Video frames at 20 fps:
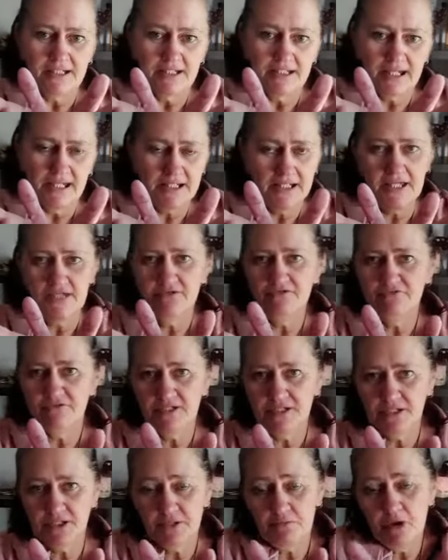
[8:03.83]
and now
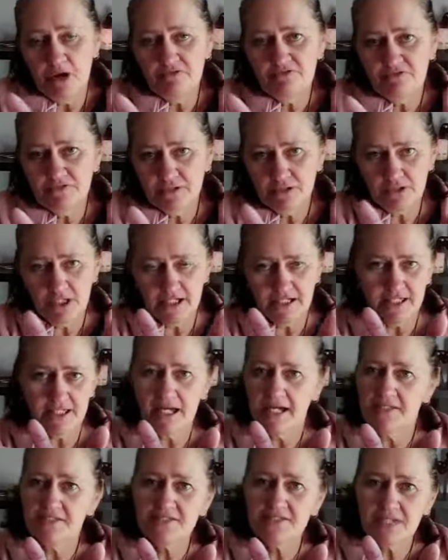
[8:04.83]
you might feel like you
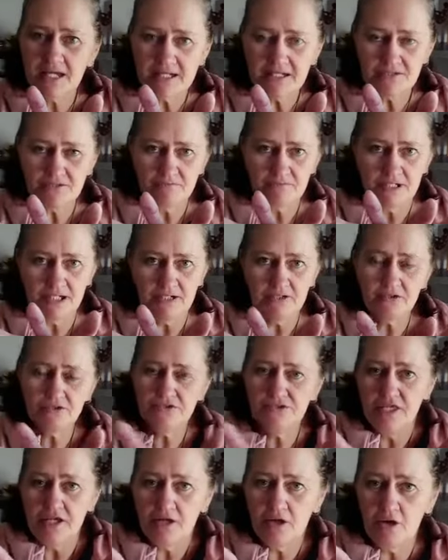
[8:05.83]
can't say them now because
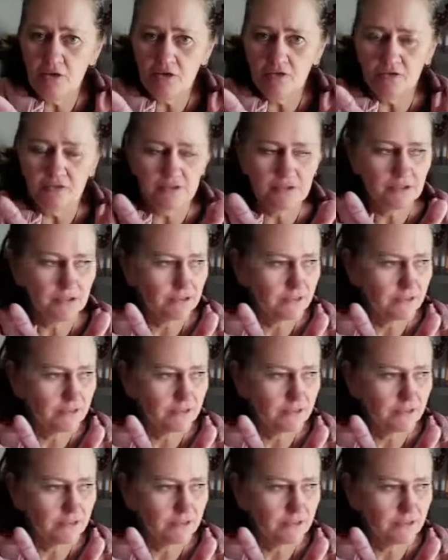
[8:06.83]
they're gone?